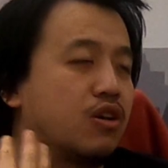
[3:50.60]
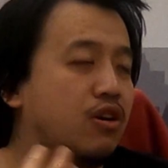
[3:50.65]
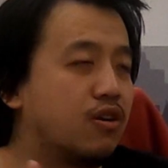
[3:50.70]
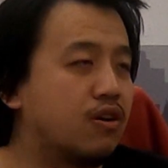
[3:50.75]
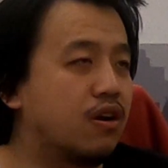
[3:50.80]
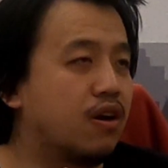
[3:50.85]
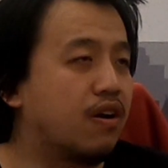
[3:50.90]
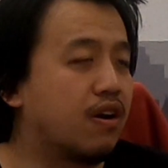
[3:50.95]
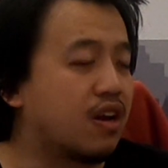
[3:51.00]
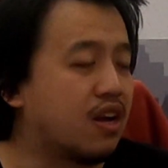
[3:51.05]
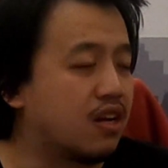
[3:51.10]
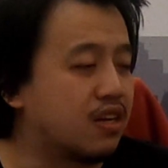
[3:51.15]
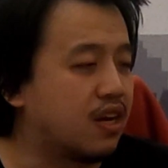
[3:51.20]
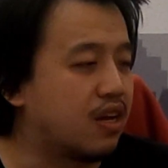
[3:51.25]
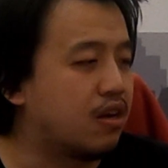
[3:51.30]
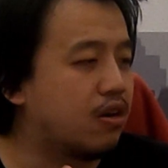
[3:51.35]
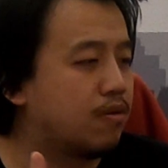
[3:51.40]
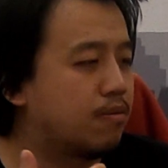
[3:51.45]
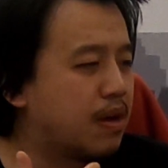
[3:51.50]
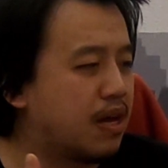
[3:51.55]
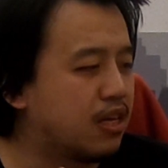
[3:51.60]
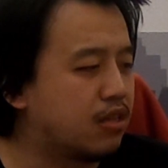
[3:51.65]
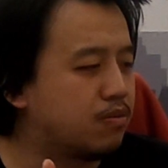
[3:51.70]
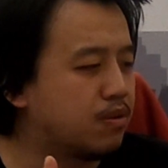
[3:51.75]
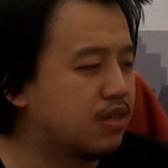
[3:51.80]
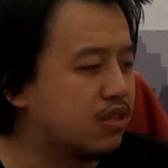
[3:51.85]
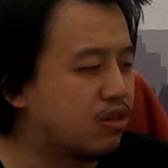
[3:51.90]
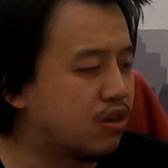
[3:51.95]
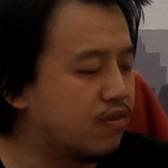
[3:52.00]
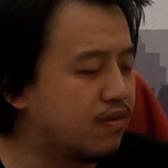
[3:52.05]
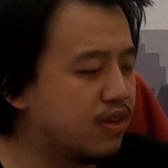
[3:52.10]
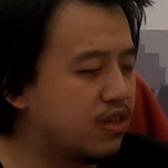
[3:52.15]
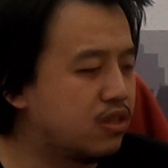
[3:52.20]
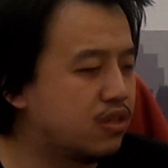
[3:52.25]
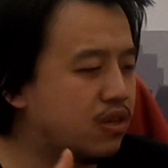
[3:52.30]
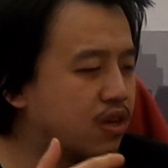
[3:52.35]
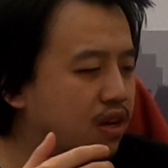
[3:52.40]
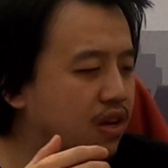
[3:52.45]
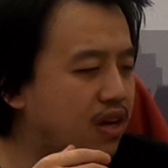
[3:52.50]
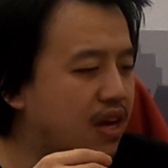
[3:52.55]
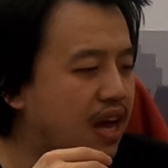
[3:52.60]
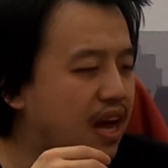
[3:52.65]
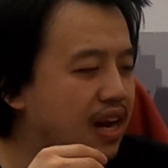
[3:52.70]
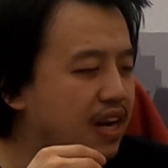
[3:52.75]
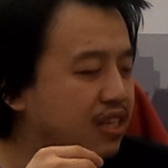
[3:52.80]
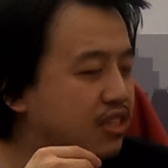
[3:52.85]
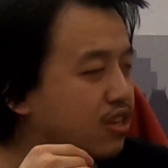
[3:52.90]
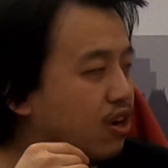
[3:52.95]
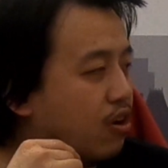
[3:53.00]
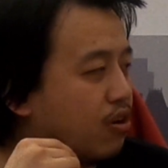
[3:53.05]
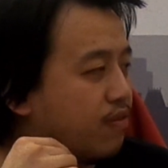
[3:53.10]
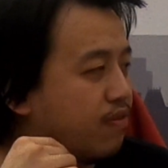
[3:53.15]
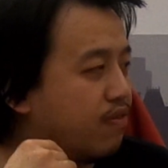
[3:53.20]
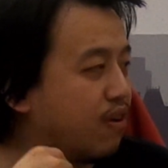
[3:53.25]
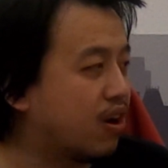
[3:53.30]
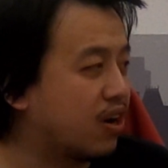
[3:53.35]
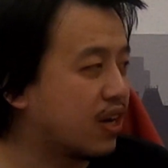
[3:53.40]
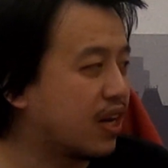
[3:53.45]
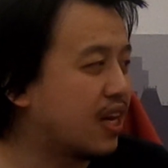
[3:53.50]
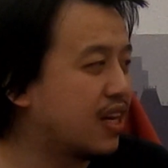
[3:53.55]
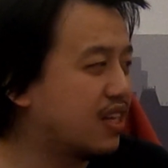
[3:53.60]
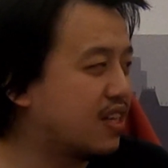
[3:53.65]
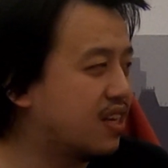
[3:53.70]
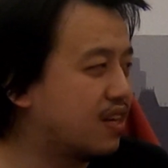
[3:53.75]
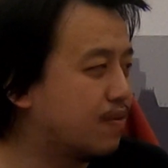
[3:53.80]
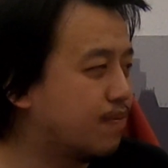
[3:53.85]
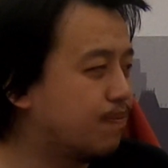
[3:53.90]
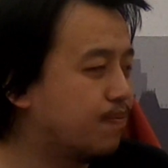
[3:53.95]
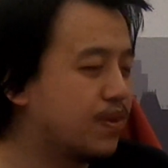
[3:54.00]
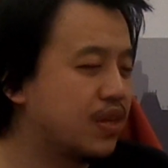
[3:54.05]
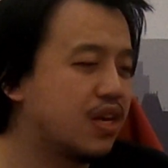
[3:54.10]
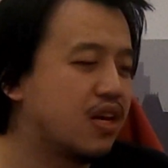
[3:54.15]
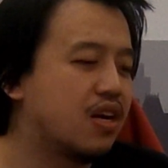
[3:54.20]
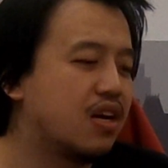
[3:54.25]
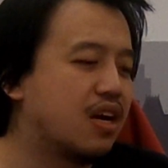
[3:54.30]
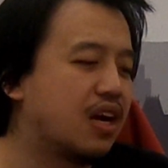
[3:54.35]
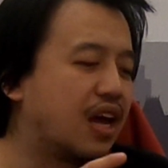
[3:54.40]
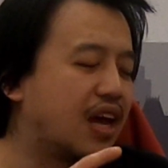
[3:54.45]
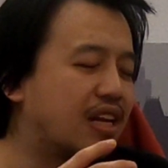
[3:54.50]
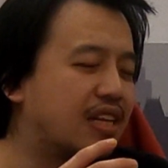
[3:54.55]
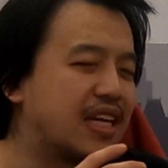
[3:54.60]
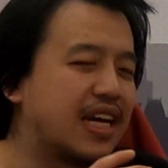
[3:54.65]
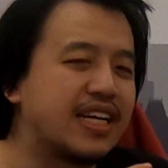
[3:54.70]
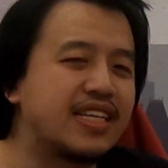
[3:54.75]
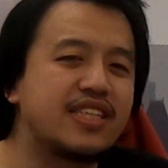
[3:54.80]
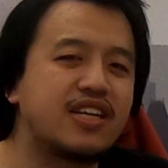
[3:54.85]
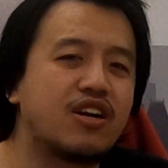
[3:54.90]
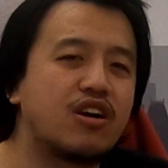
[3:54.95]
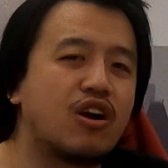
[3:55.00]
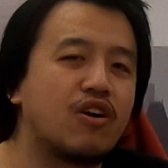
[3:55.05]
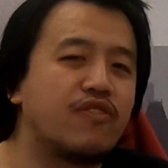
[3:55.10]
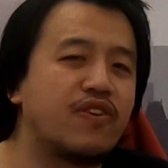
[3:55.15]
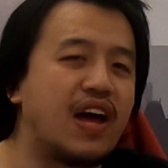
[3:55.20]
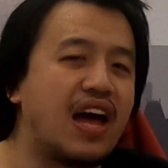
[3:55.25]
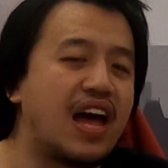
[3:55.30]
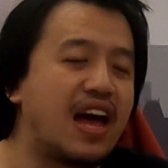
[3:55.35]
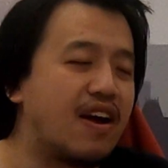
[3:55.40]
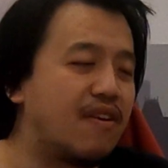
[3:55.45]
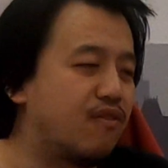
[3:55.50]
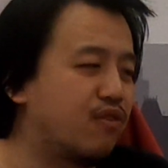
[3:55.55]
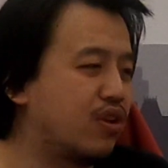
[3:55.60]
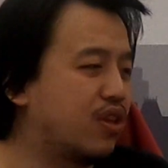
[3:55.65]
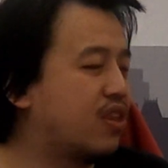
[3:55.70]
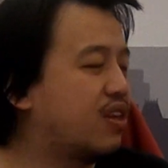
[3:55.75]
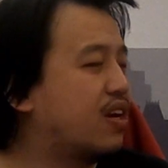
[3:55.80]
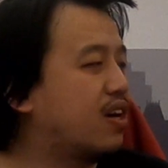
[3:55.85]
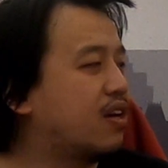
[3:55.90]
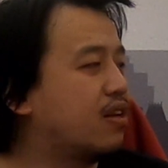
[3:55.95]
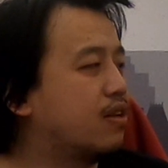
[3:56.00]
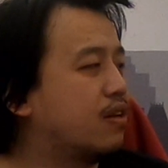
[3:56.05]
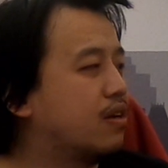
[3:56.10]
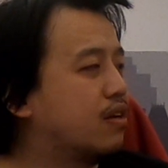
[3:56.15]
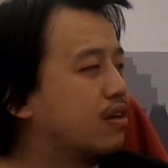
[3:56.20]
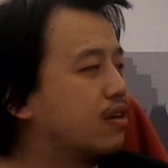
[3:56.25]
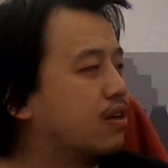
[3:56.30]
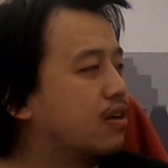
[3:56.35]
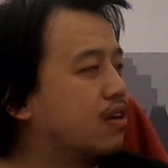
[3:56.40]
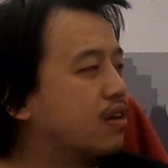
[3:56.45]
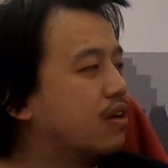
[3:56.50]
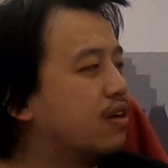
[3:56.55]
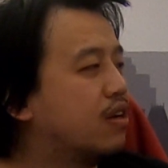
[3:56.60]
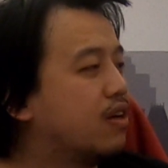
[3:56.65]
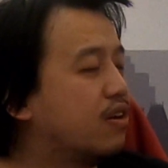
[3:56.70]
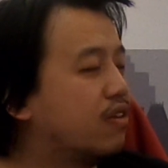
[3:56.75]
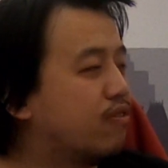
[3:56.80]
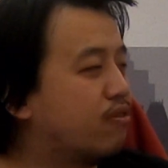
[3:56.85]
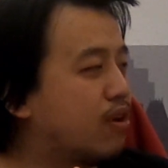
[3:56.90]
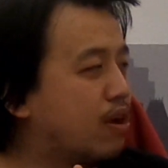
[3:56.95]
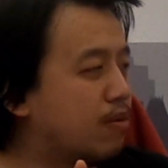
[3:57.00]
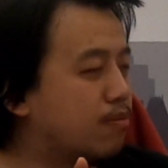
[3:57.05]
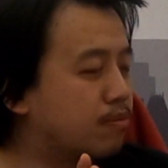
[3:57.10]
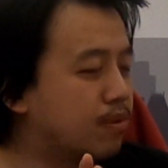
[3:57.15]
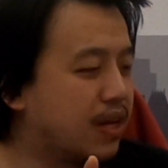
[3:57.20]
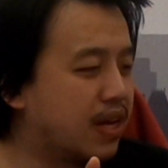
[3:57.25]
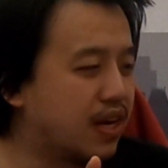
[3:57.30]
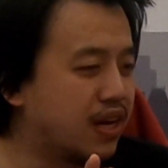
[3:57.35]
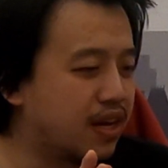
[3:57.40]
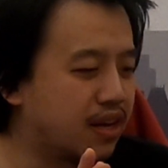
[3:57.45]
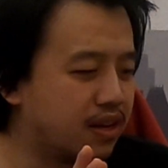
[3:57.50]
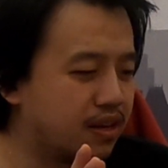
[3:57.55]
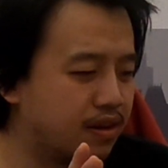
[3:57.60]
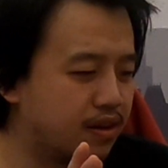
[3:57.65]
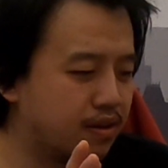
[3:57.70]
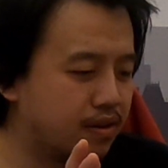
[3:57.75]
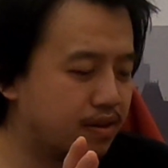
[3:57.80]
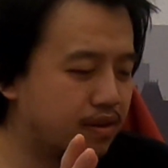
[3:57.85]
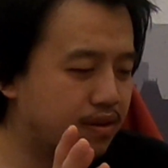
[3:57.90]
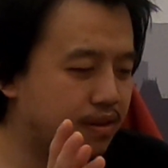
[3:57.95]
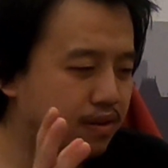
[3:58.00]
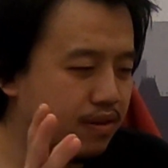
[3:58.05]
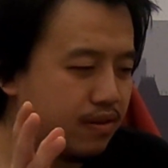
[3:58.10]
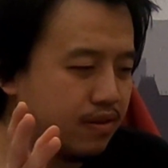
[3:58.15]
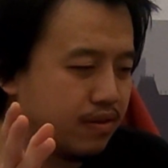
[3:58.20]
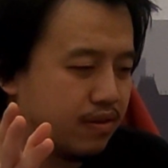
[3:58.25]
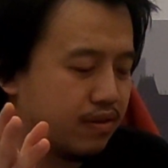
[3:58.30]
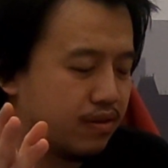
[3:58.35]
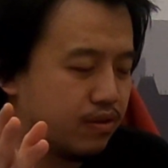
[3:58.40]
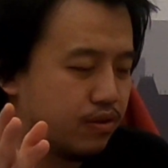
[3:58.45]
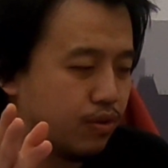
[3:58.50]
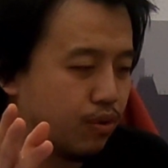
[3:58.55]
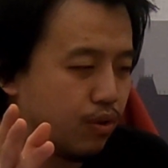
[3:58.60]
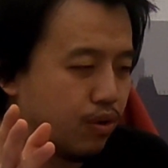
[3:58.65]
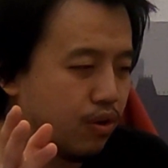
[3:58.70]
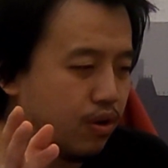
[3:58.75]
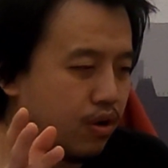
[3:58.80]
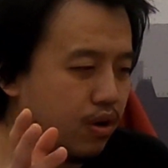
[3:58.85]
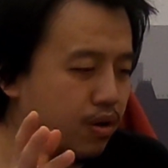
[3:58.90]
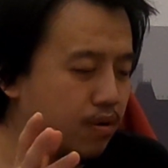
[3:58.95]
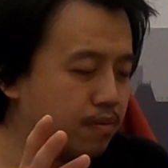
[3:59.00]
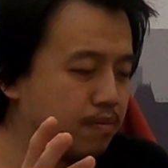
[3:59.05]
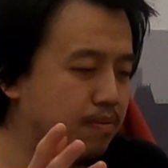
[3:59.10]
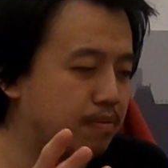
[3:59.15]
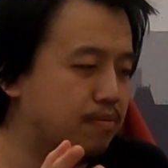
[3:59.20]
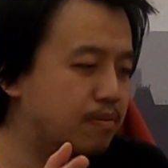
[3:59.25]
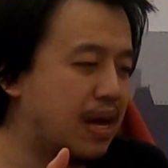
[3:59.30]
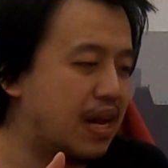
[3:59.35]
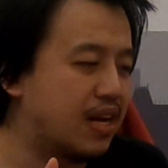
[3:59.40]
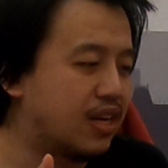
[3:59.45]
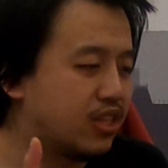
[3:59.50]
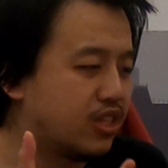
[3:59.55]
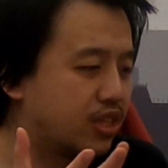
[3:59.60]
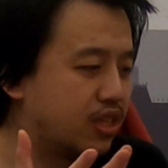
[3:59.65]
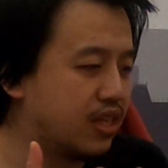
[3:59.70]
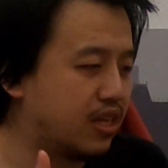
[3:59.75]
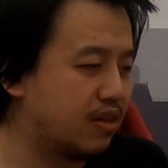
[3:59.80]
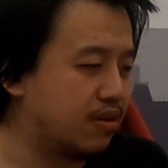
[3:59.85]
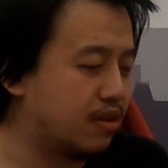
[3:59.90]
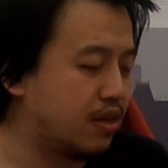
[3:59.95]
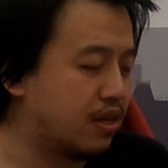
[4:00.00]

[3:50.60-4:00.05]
container management service, and it's called Fargate. It takes care of everything from like your managing